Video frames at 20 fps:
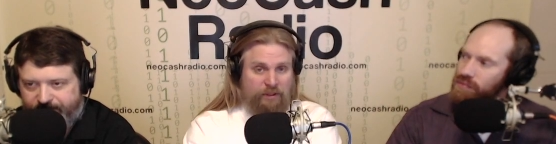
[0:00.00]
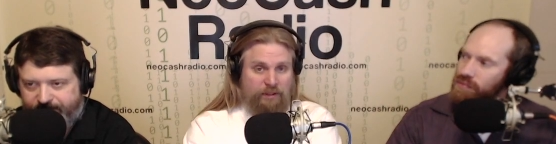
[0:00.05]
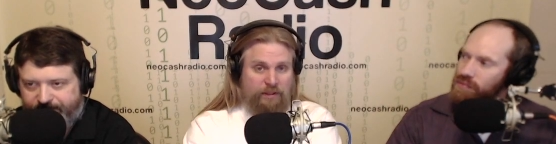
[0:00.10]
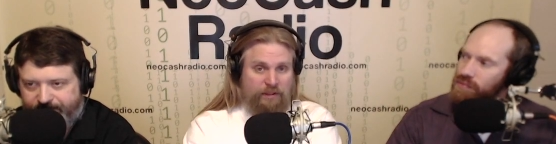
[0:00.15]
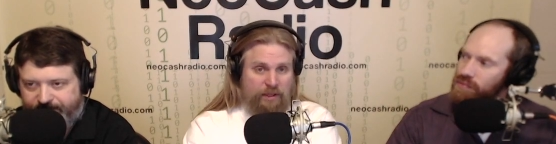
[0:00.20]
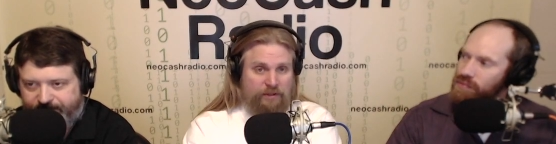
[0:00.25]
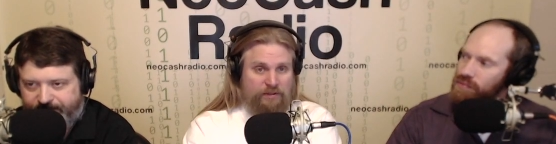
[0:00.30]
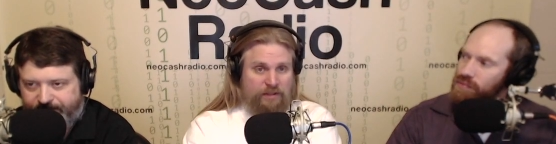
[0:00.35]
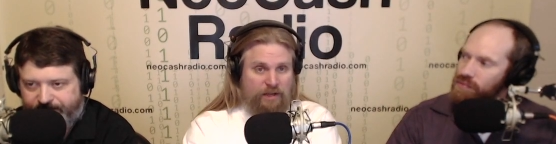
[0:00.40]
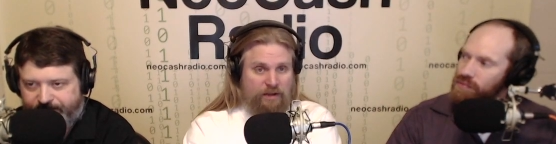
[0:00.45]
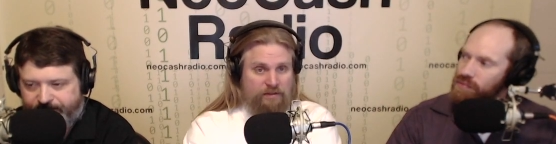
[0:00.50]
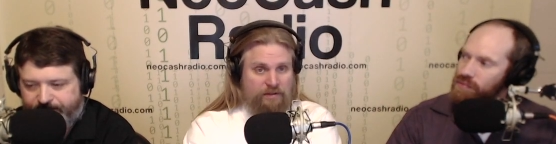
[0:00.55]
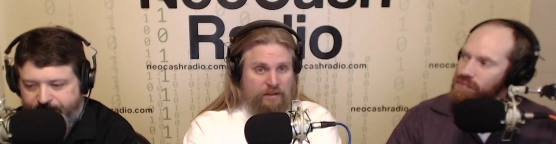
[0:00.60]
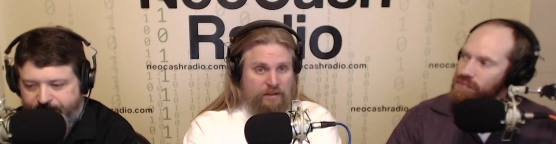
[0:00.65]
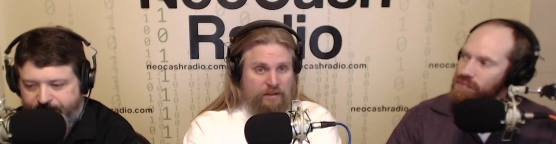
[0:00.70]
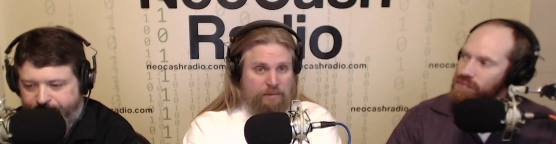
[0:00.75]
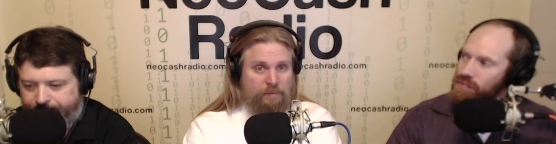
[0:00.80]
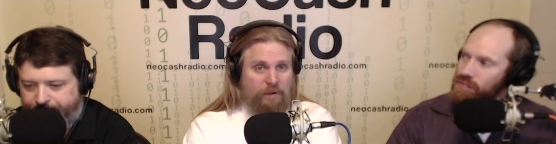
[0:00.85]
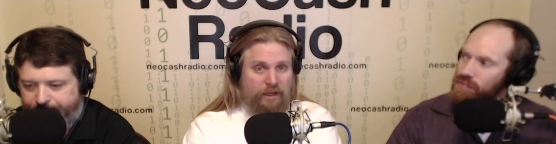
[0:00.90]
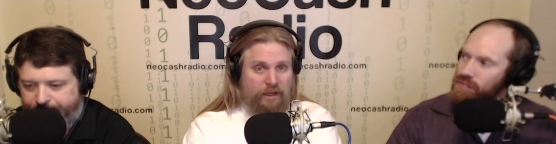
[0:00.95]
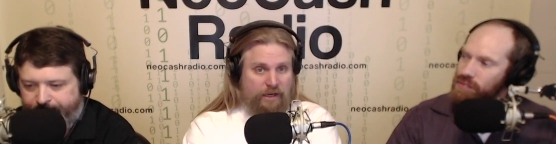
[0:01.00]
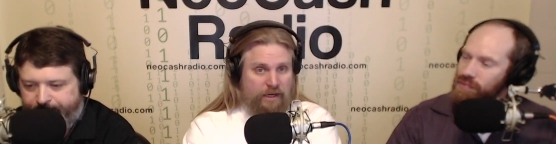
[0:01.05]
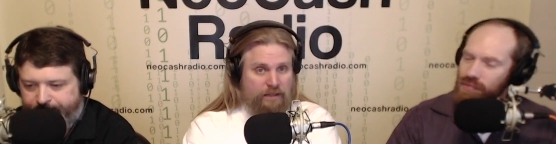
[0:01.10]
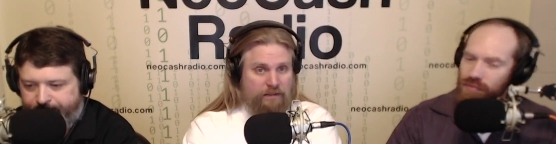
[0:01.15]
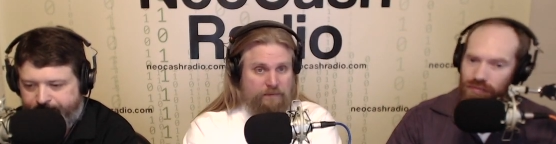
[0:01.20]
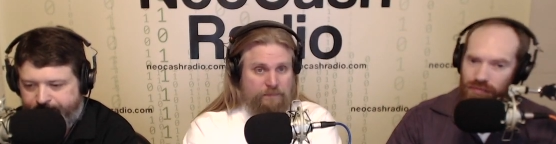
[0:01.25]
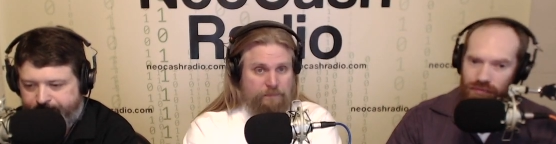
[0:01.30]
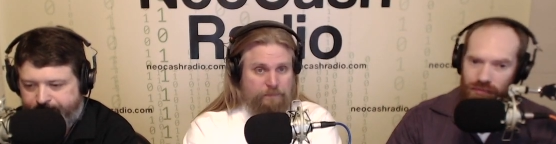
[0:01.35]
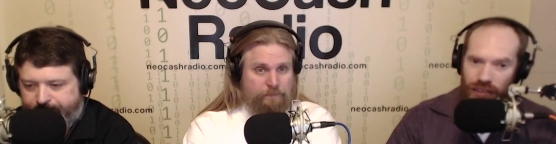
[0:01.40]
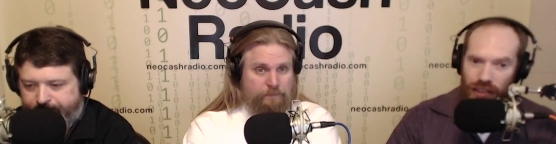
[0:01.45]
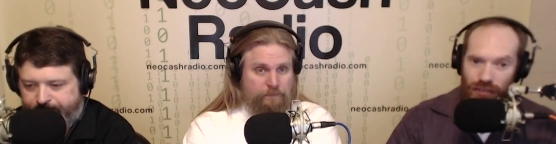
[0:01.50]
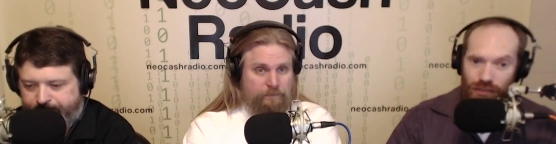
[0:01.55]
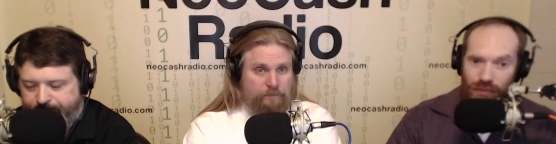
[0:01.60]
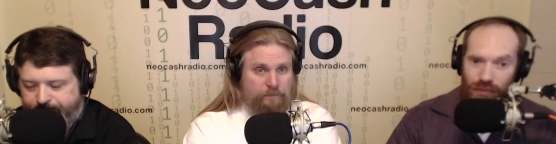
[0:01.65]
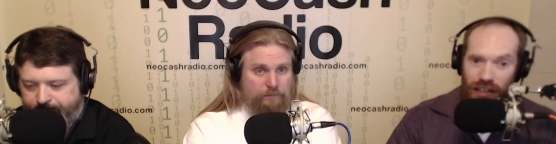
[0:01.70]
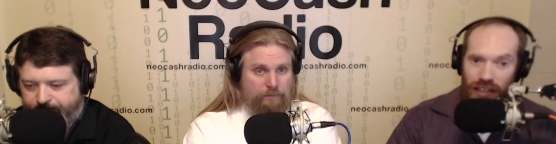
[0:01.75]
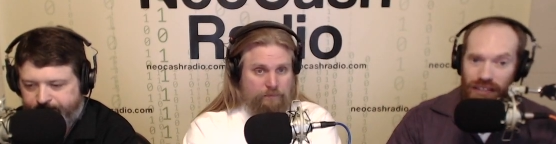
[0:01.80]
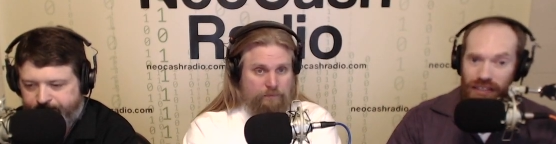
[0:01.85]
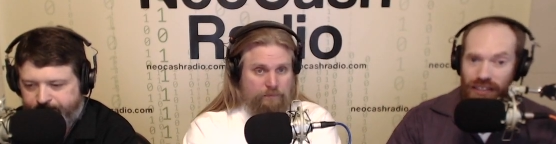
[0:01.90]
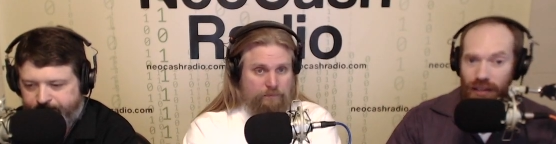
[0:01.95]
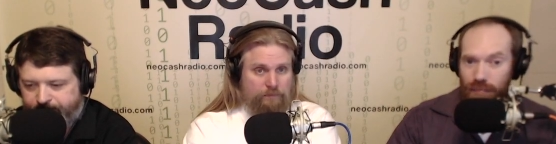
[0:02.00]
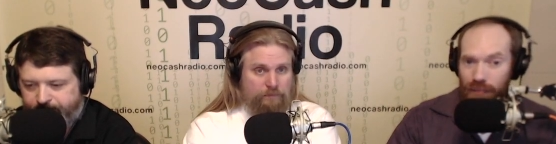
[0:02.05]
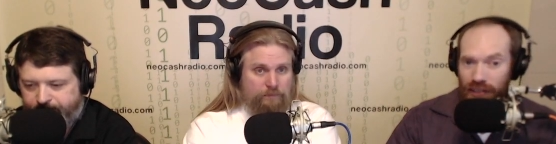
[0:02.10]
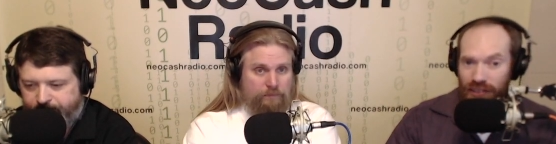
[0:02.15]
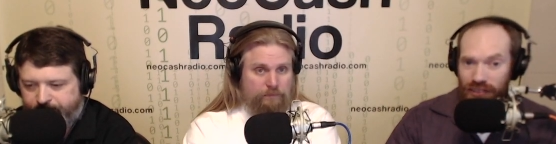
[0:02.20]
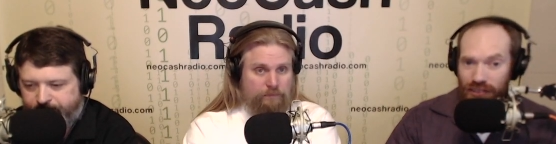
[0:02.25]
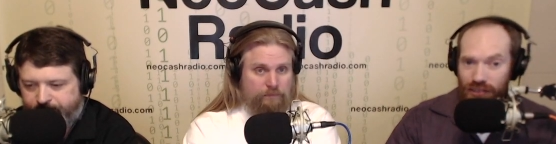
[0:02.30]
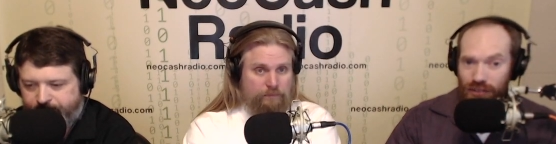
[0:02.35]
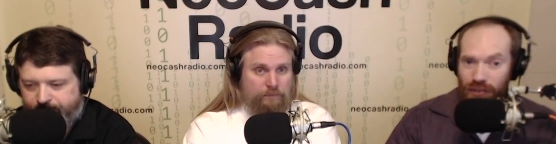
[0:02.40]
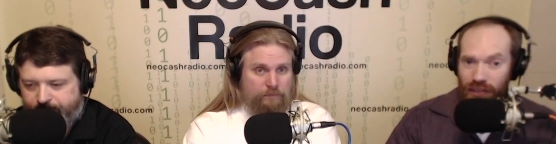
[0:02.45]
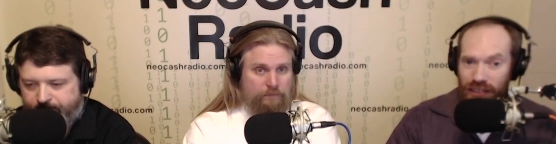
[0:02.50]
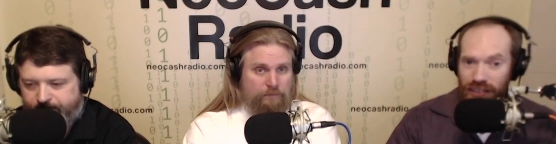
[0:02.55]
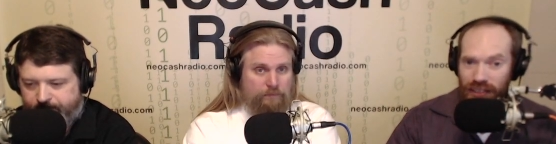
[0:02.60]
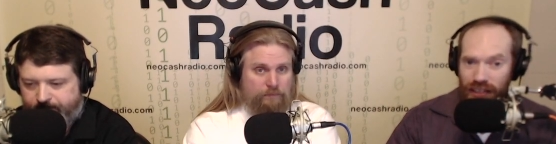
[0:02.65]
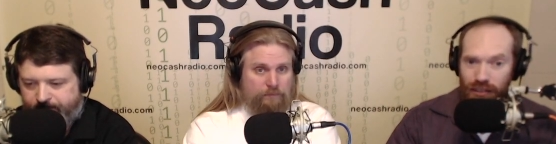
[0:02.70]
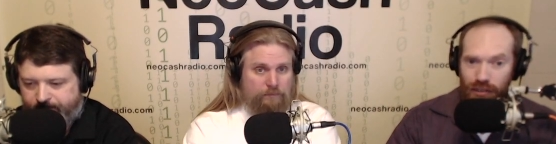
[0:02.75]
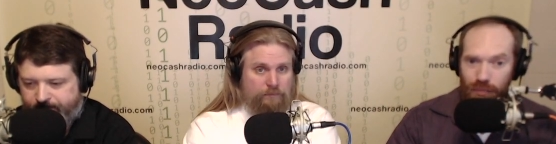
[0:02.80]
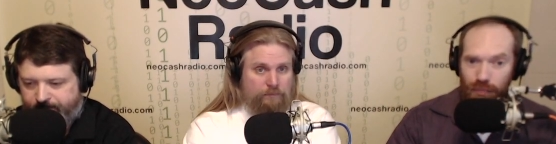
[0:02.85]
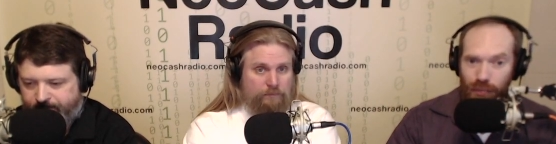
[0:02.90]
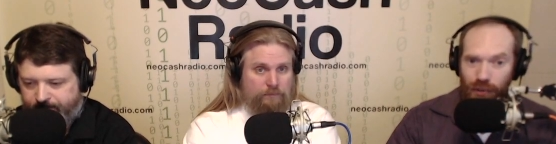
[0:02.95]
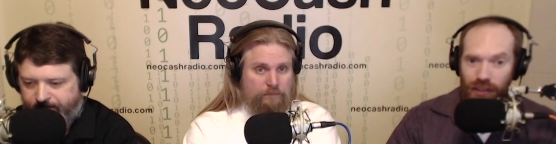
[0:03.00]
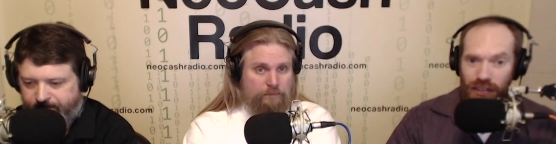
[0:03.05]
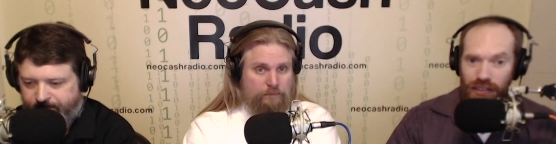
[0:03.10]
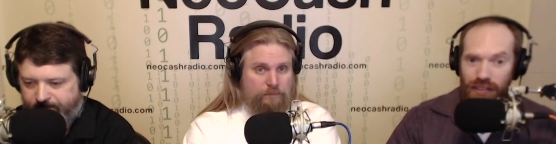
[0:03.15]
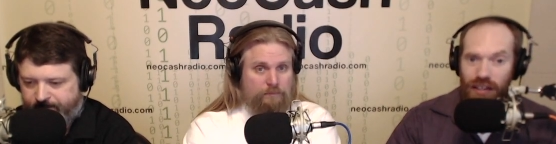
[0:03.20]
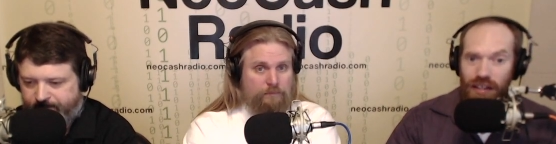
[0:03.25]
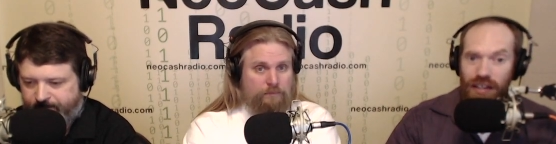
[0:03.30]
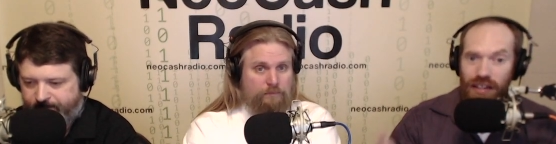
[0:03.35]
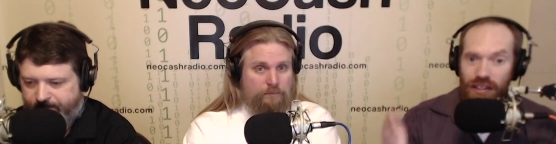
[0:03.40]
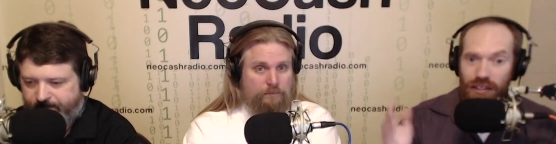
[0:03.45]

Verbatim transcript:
Speaker 1: really knows how it's going to play out.
Speaker 2: That's right. And that brings us to our 10th point.